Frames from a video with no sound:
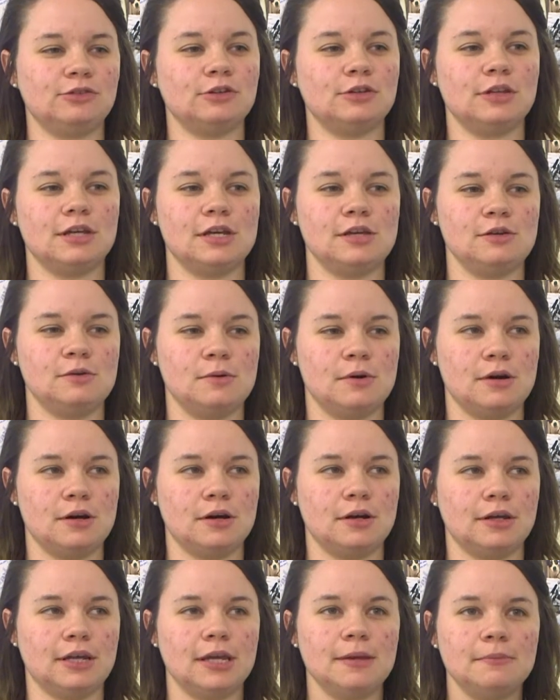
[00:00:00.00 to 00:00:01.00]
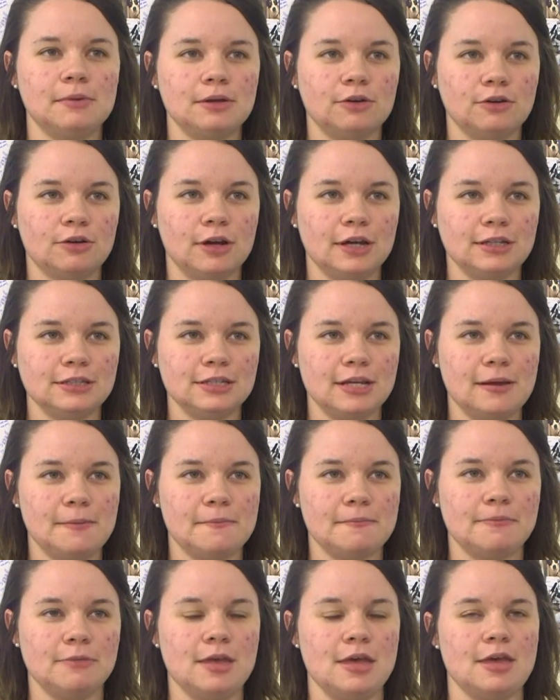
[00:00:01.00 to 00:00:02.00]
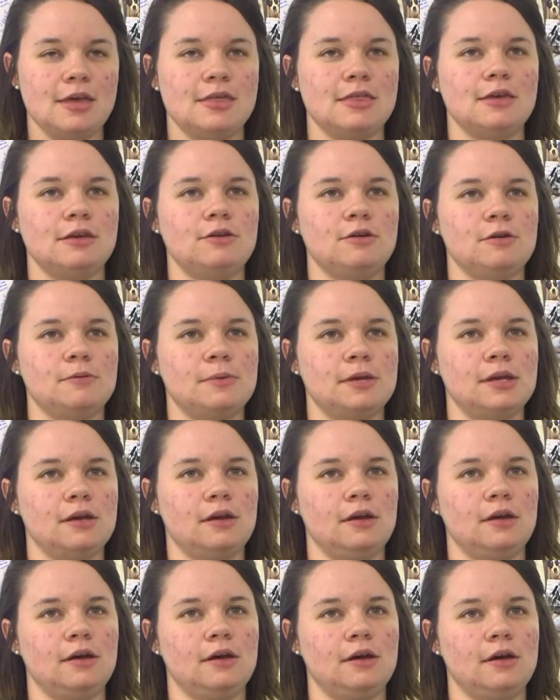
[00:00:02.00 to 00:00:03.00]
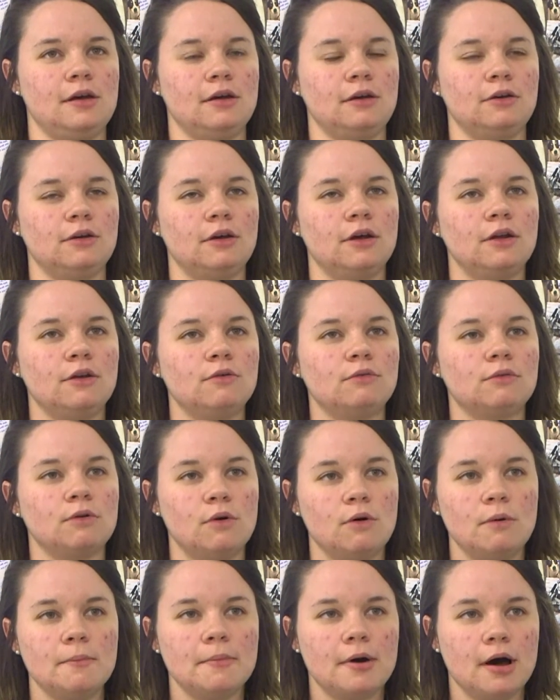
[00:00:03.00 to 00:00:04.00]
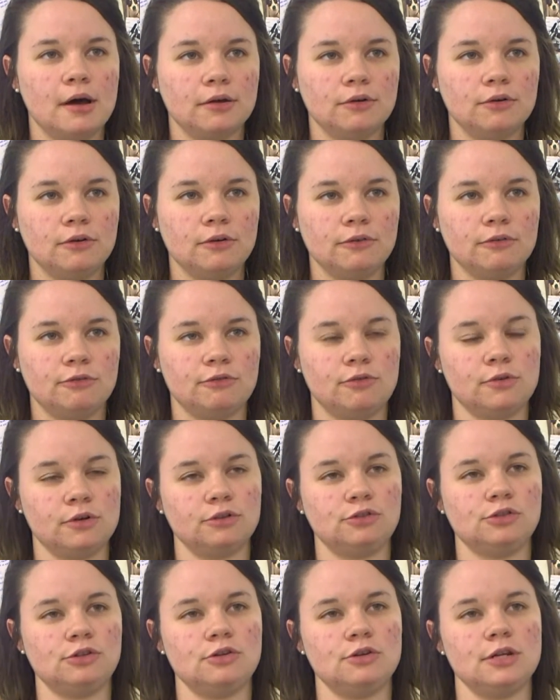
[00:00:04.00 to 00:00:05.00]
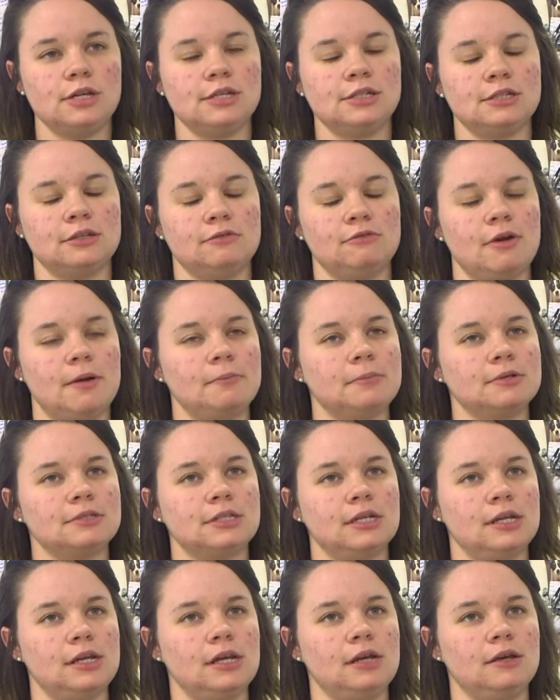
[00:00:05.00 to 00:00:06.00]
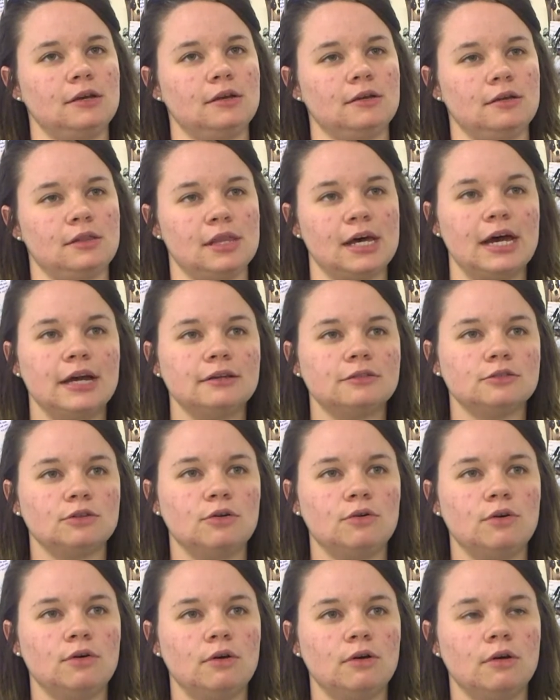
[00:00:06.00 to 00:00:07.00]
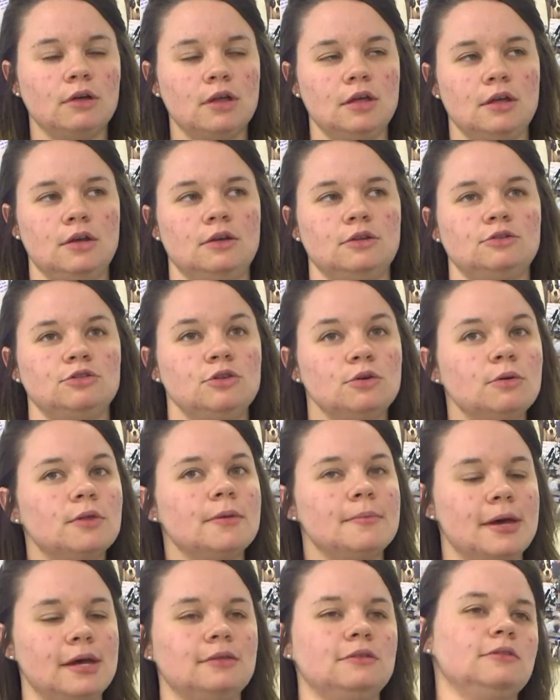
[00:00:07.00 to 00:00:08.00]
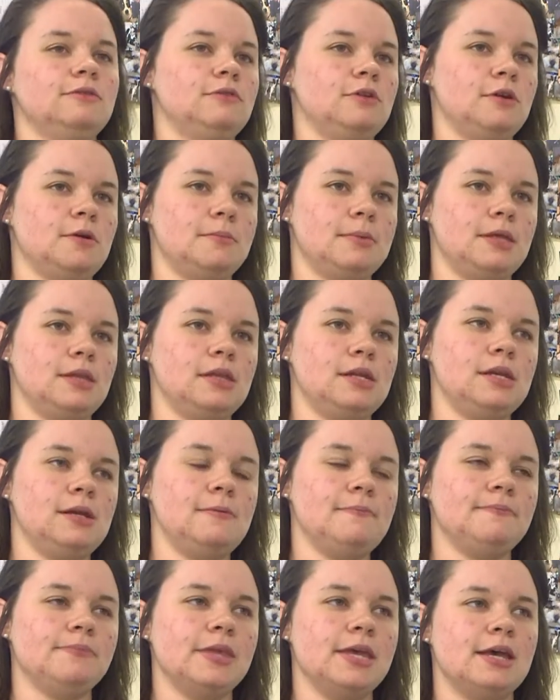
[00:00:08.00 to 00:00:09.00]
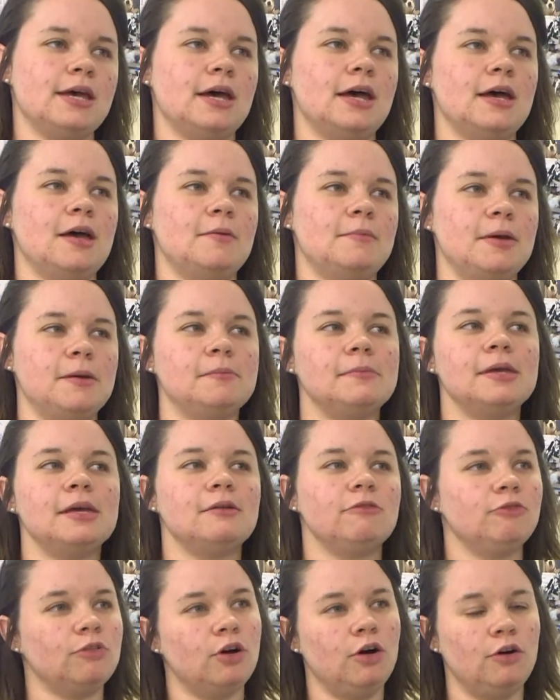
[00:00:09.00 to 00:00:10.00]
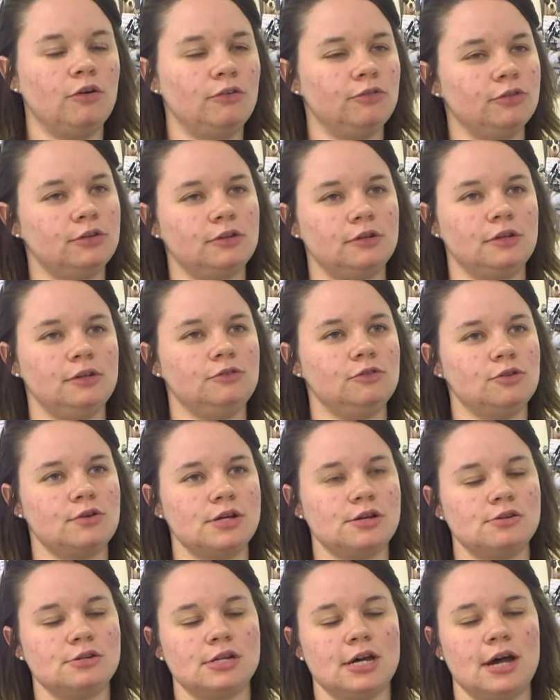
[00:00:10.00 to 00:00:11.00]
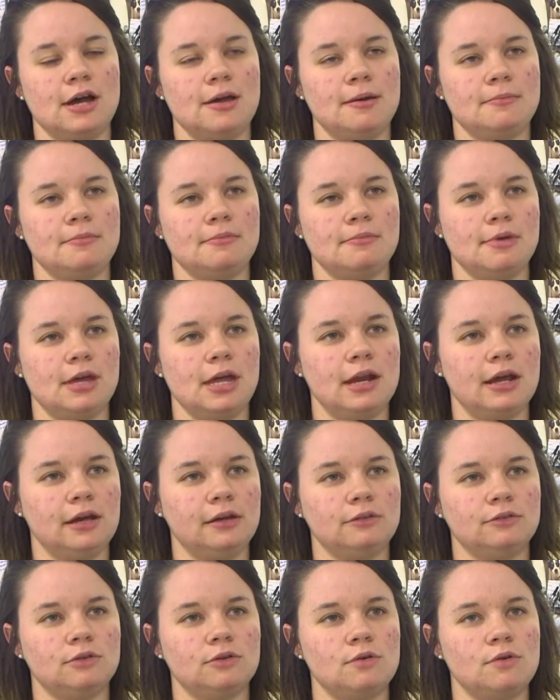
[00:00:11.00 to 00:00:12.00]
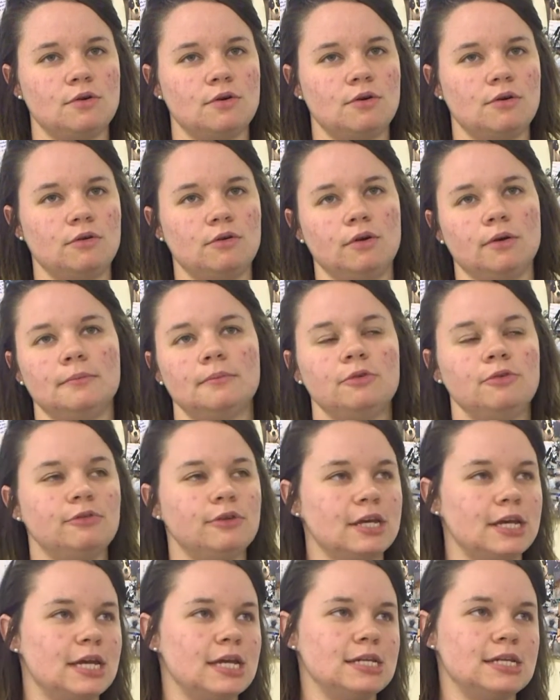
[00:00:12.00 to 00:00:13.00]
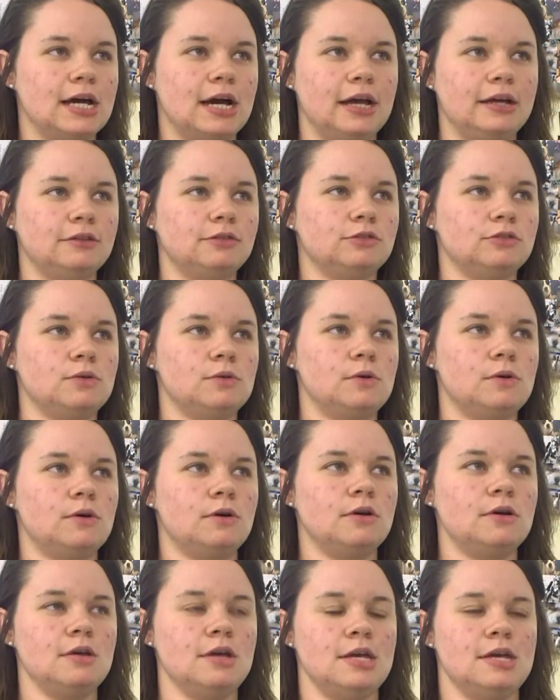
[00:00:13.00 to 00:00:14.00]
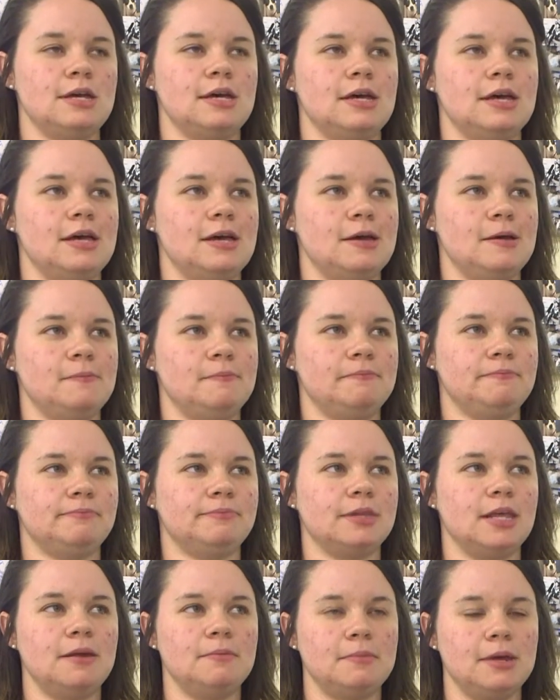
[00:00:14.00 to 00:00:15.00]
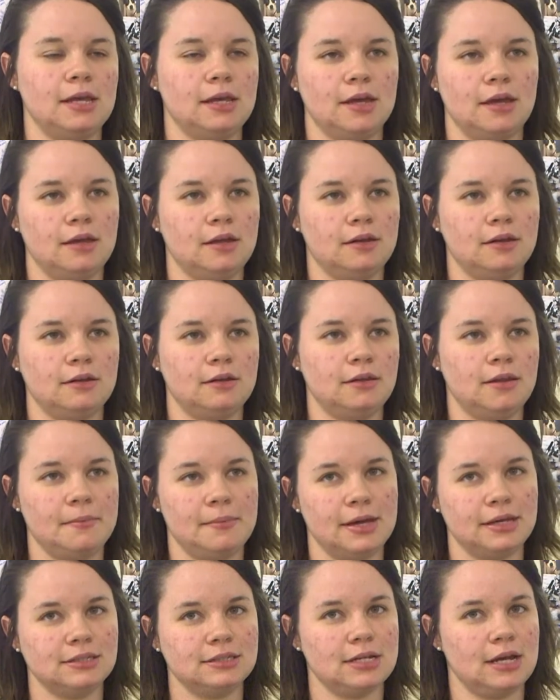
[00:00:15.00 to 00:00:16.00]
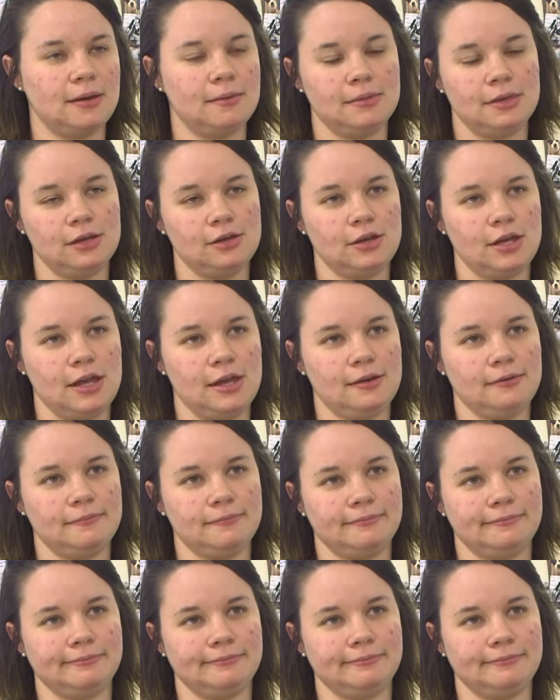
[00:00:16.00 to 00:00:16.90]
sure that you are keeping your grades up, that you're being a good role model for students and representing the high school to the best of your ability, and be involved. Enjoy your time in high school or moving into high school, and make it the best time that you can.